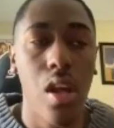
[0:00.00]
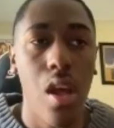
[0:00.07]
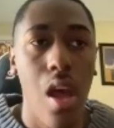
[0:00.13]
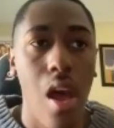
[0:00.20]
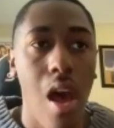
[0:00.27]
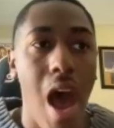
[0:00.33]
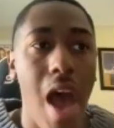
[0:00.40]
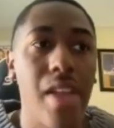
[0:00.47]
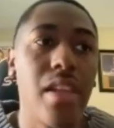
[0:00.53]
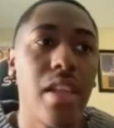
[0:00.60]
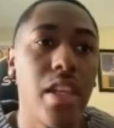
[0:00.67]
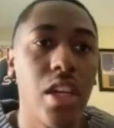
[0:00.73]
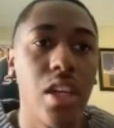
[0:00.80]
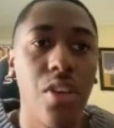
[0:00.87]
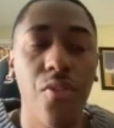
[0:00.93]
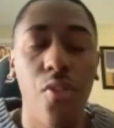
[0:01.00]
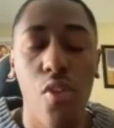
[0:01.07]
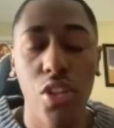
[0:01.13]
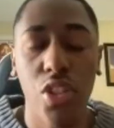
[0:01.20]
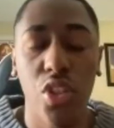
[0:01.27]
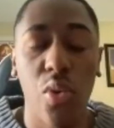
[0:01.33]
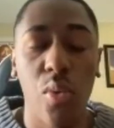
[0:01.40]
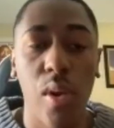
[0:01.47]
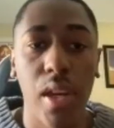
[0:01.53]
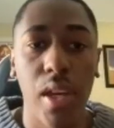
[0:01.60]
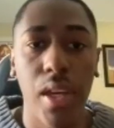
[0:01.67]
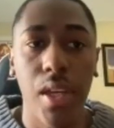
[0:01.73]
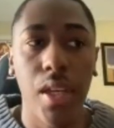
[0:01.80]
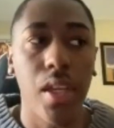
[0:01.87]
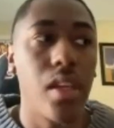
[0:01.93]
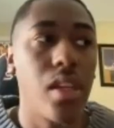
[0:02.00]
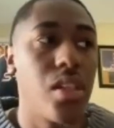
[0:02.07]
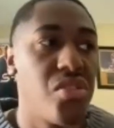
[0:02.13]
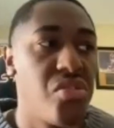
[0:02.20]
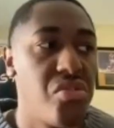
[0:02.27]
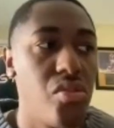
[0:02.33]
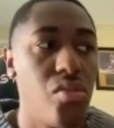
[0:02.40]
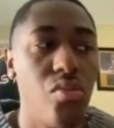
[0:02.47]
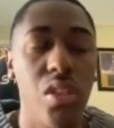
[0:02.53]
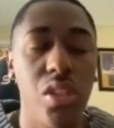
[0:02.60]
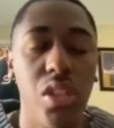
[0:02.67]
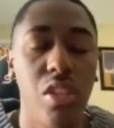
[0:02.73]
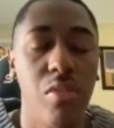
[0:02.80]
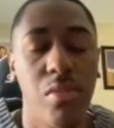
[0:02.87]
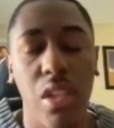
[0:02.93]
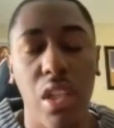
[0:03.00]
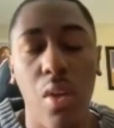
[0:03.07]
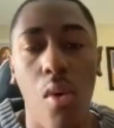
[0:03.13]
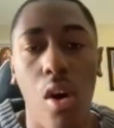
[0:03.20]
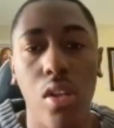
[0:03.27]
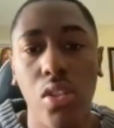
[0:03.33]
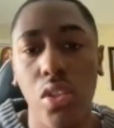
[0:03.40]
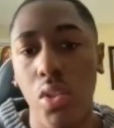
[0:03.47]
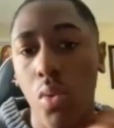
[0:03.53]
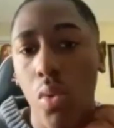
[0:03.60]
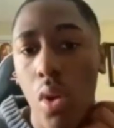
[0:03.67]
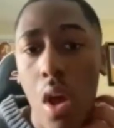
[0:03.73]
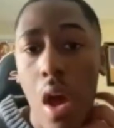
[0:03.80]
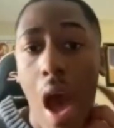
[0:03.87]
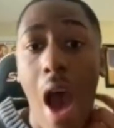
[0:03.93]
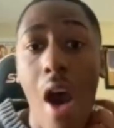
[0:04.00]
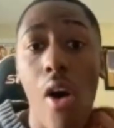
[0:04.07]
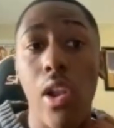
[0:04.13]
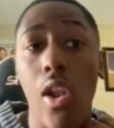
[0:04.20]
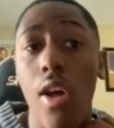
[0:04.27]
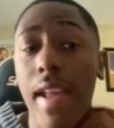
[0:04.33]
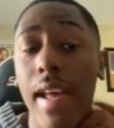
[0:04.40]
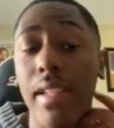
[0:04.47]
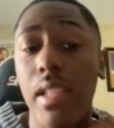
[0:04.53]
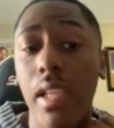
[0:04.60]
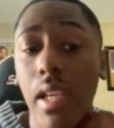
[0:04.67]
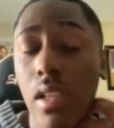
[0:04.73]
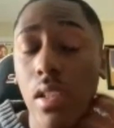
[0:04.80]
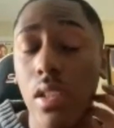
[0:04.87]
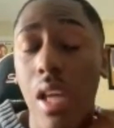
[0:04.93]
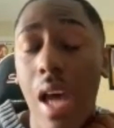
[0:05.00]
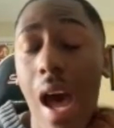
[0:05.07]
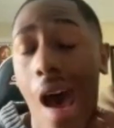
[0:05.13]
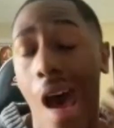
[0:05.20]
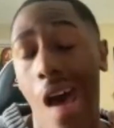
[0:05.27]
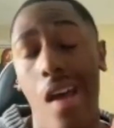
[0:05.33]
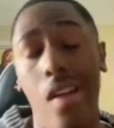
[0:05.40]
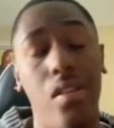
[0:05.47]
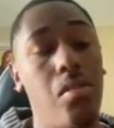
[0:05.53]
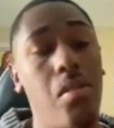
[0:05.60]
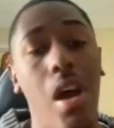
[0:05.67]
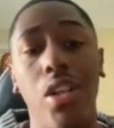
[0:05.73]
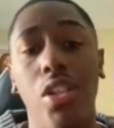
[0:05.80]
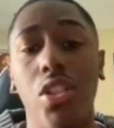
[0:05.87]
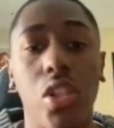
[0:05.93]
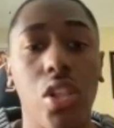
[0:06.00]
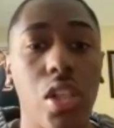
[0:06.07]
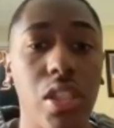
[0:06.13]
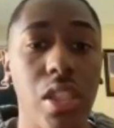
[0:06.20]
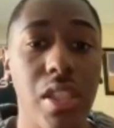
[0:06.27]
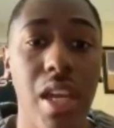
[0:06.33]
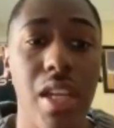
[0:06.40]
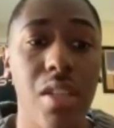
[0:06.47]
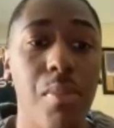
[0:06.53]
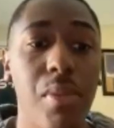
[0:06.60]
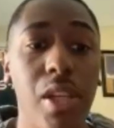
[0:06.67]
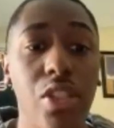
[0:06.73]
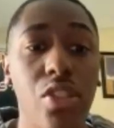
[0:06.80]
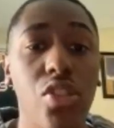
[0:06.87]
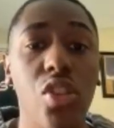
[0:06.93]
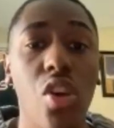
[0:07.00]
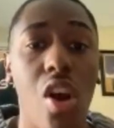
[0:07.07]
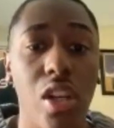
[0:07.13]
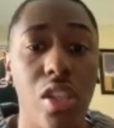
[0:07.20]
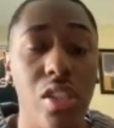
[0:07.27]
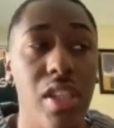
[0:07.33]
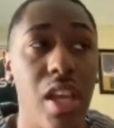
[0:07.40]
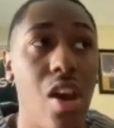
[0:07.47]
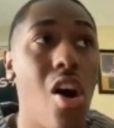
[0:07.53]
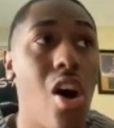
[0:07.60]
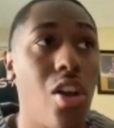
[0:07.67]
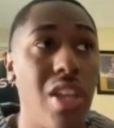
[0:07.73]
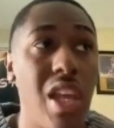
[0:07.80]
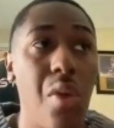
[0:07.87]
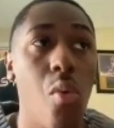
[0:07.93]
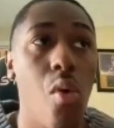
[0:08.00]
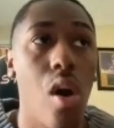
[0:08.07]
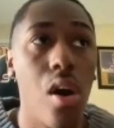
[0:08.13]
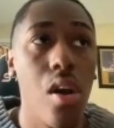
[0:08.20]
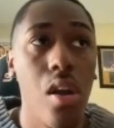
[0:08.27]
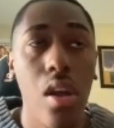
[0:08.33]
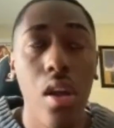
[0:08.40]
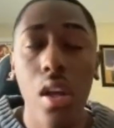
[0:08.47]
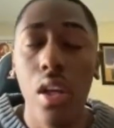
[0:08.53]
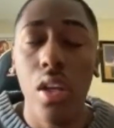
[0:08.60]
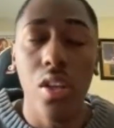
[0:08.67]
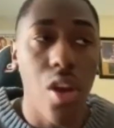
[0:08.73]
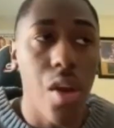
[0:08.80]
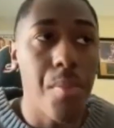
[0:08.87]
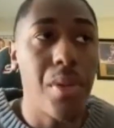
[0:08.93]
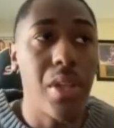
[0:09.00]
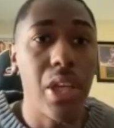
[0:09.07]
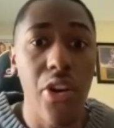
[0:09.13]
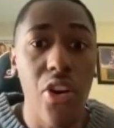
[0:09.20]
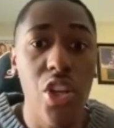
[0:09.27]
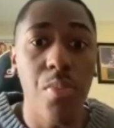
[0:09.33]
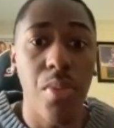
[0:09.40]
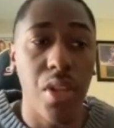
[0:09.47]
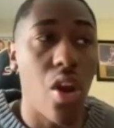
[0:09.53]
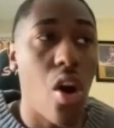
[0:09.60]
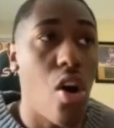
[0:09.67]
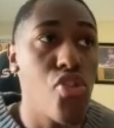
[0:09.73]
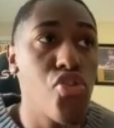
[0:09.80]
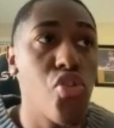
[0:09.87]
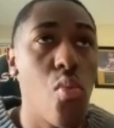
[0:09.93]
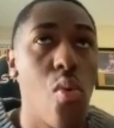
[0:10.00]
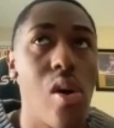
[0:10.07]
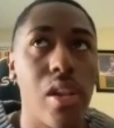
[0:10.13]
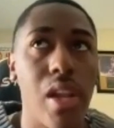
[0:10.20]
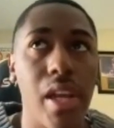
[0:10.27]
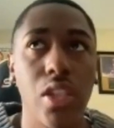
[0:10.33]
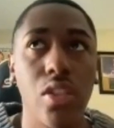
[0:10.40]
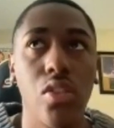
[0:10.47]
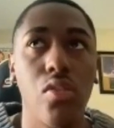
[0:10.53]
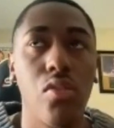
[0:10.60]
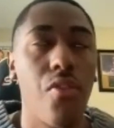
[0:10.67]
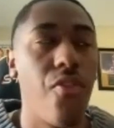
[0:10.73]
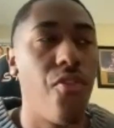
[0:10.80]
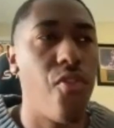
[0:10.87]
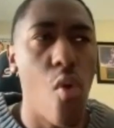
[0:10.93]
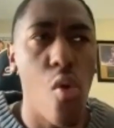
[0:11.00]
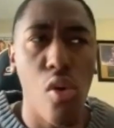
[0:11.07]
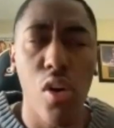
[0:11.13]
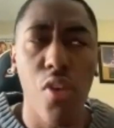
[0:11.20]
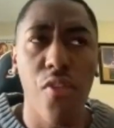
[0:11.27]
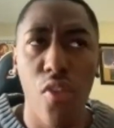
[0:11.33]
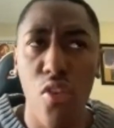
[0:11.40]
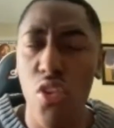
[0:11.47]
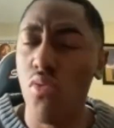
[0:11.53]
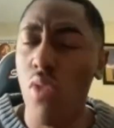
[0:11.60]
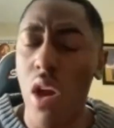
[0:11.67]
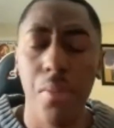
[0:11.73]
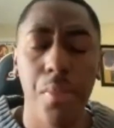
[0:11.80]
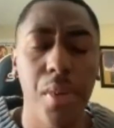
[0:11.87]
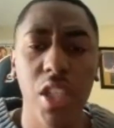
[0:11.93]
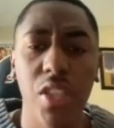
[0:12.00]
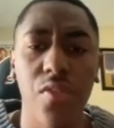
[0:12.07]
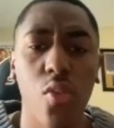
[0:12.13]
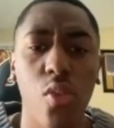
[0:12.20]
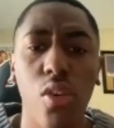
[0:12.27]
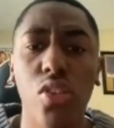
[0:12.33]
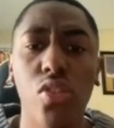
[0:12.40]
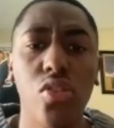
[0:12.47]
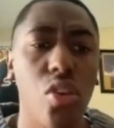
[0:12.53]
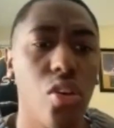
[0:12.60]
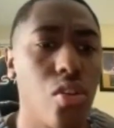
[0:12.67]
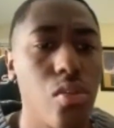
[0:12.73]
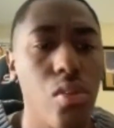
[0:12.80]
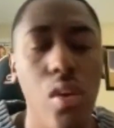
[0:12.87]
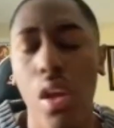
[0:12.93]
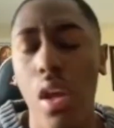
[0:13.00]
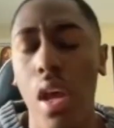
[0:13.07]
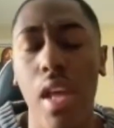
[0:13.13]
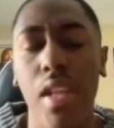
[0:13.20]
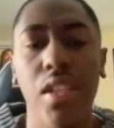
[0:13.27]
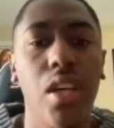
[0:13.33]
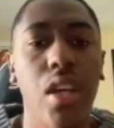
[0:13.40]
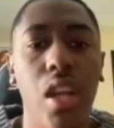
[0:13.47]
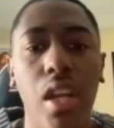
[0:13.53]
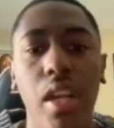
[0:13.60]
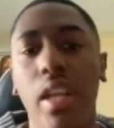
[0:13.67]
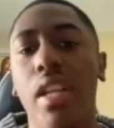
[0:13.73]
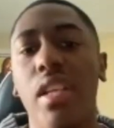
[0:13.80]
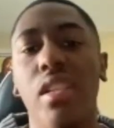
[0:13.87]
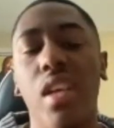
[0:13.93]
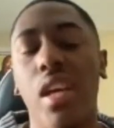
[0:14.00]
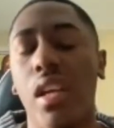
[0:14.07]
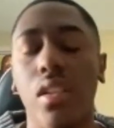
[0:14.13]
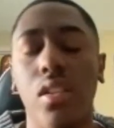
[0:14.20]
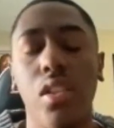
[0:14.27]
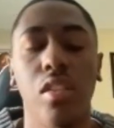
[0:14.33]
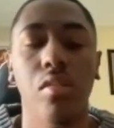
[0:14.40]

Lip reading: I think they're gonna force their way to the teams that they want to. How long that takes, not sure. Because again, the Blazers are set on they want young players, but they also want like 4 first-round picks for it. So it's gonna need a second team.